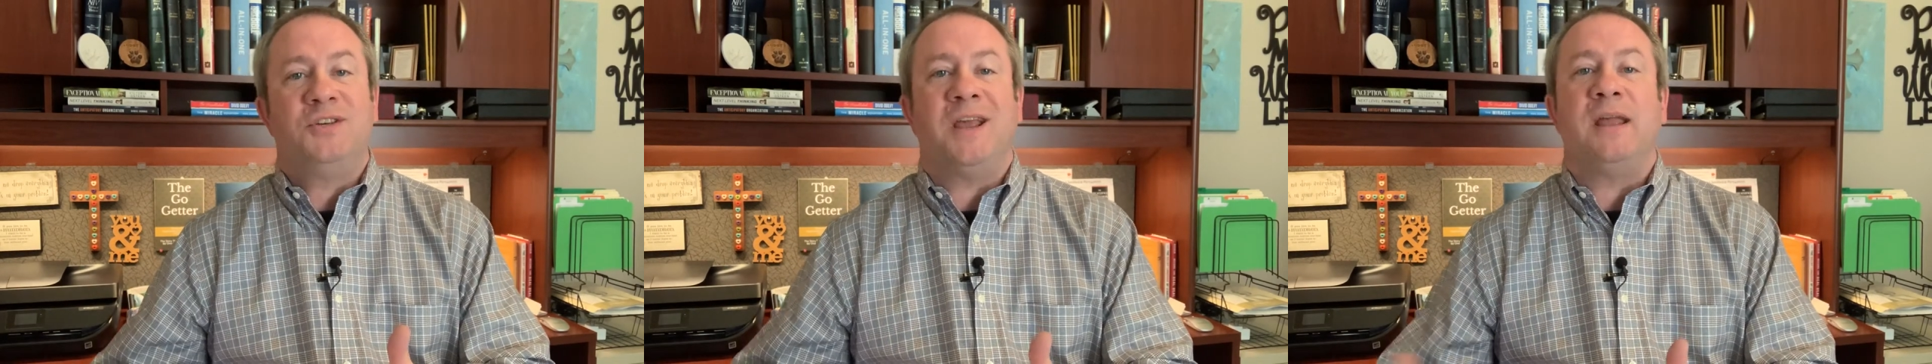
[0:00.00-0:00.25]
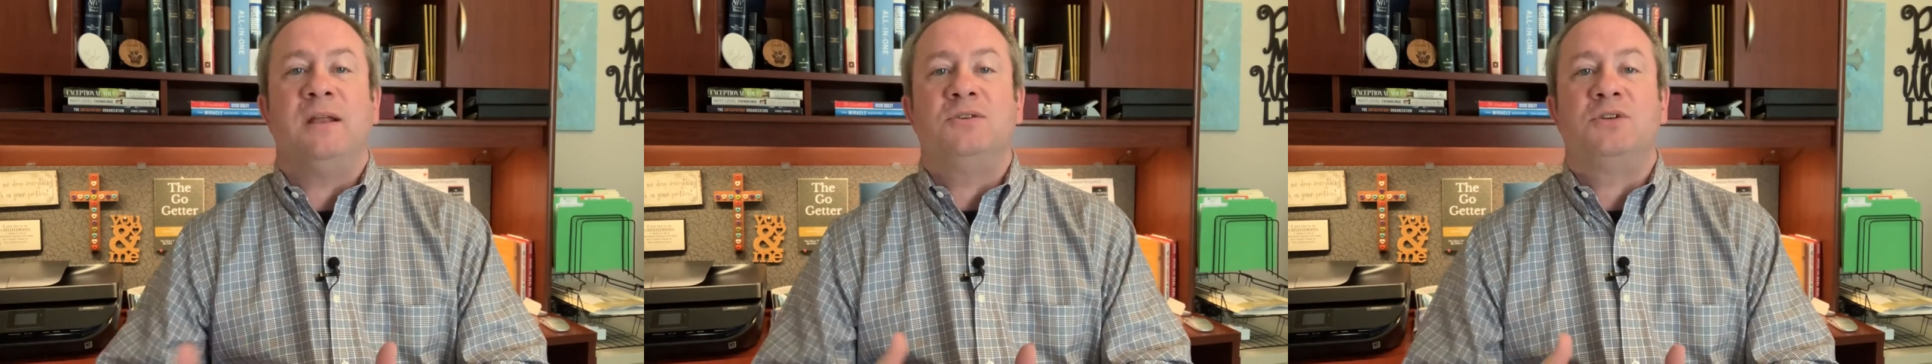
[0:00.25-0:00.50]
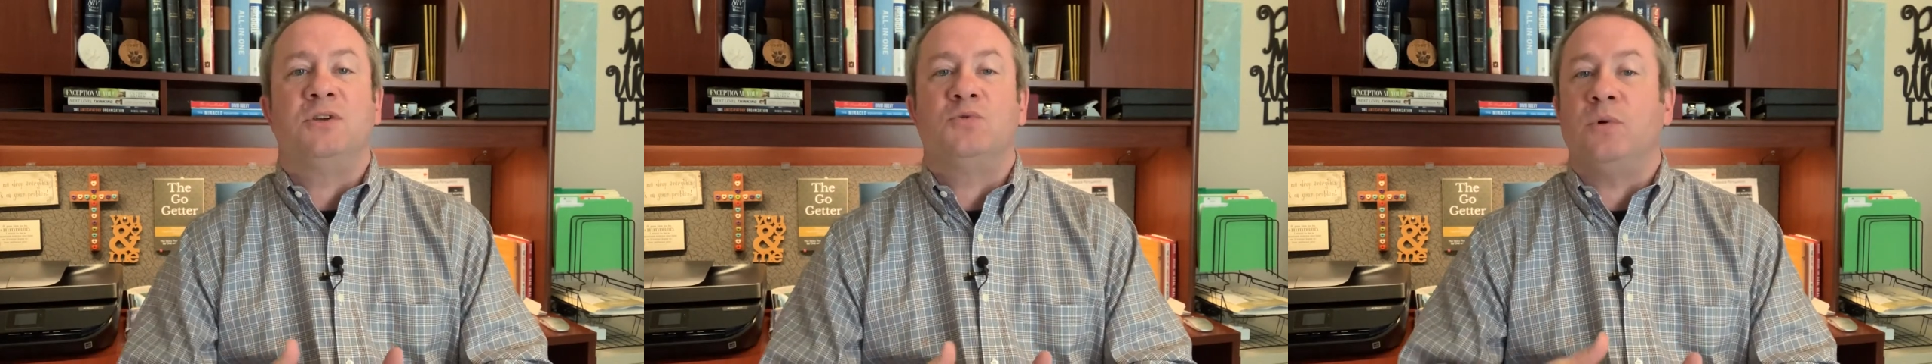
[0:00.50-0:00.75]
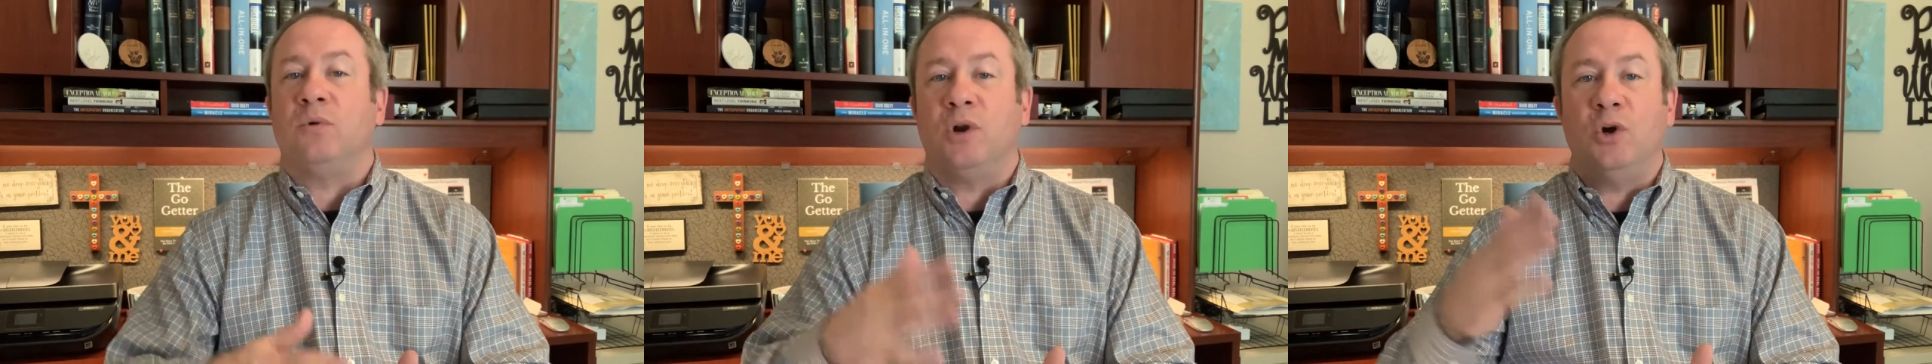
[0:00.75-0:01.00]
change because
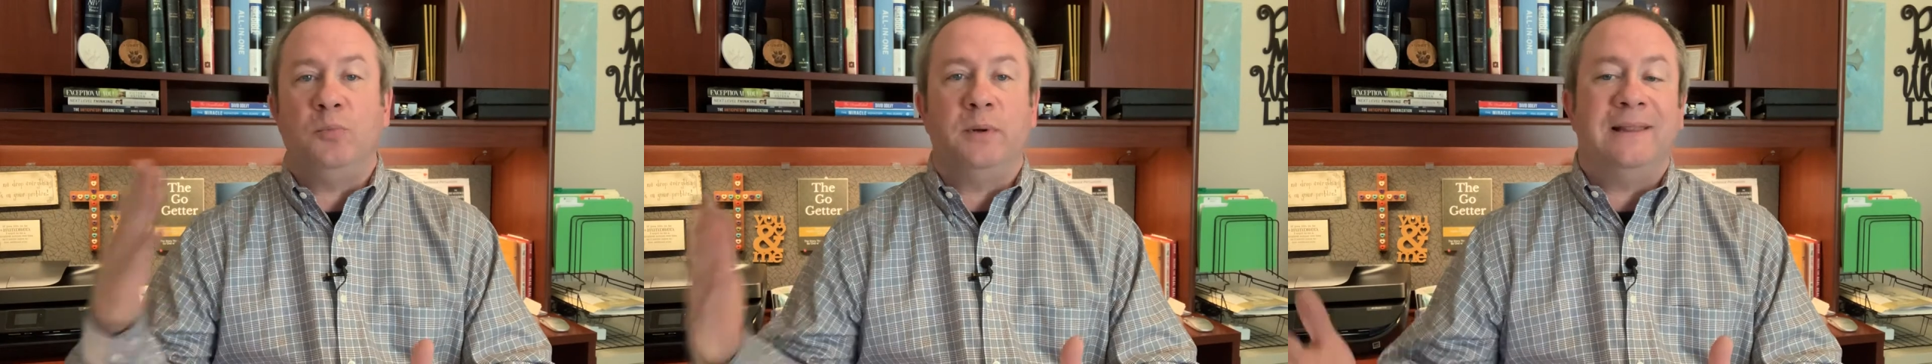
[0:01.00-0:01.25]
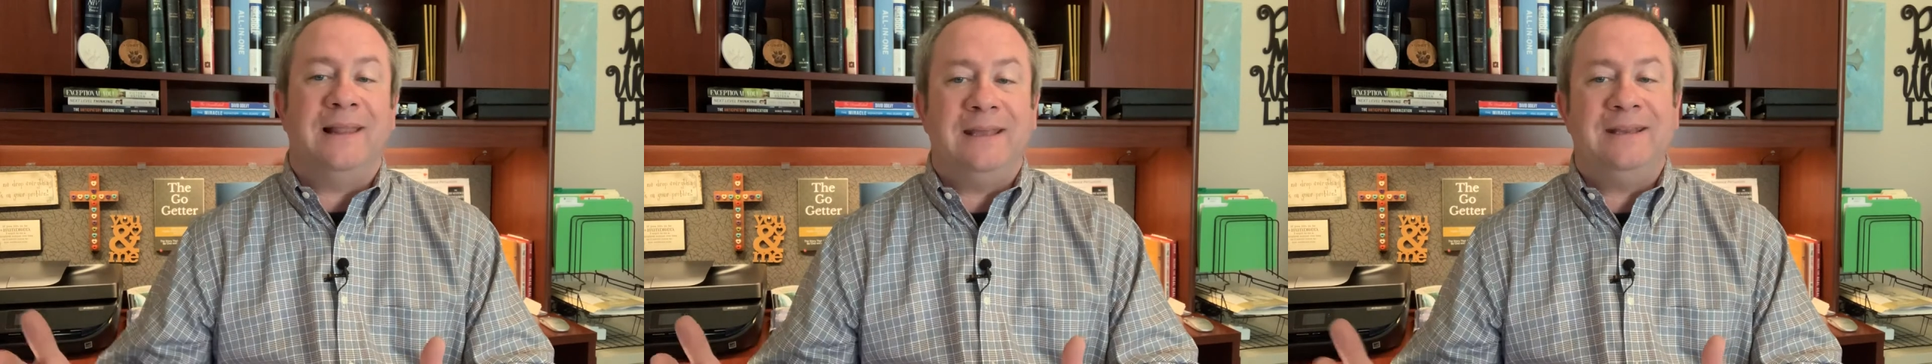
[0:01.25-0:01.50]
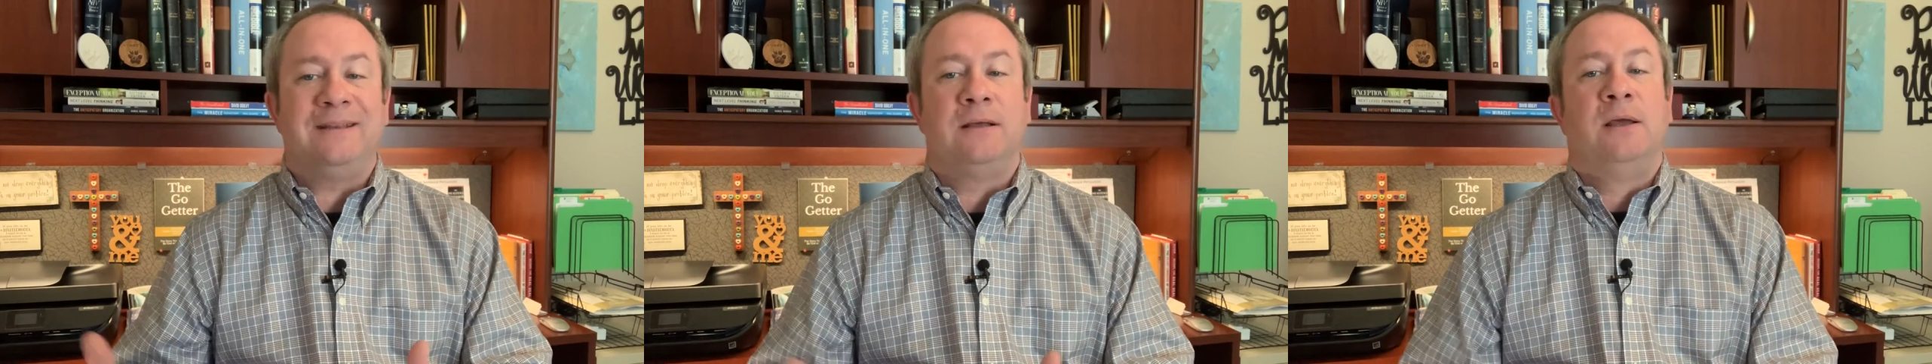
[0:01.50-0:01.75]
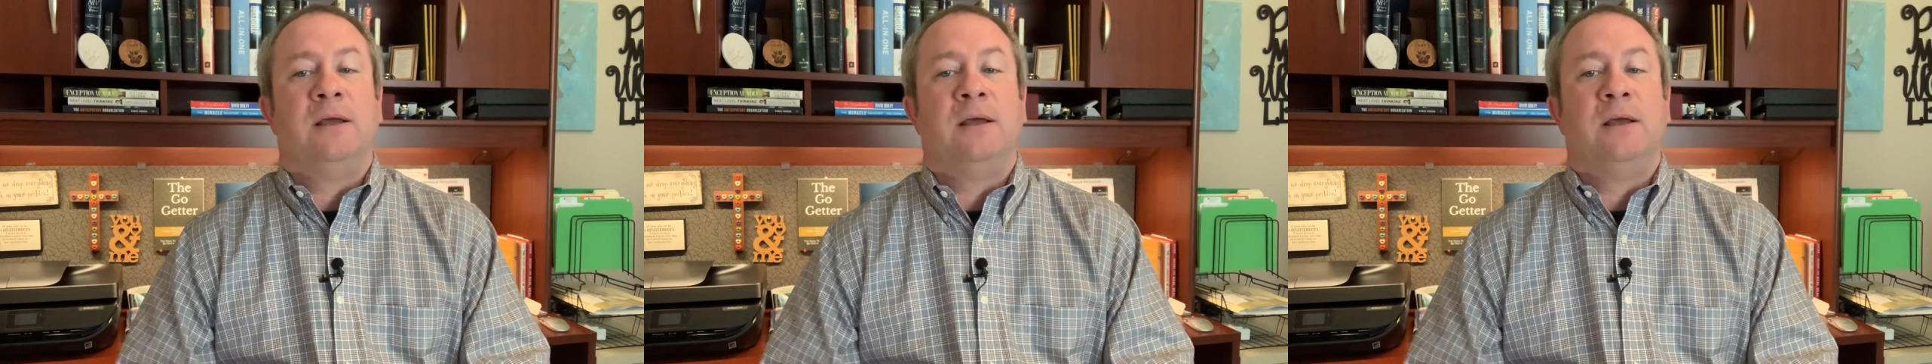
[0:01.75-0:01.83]
we were open late.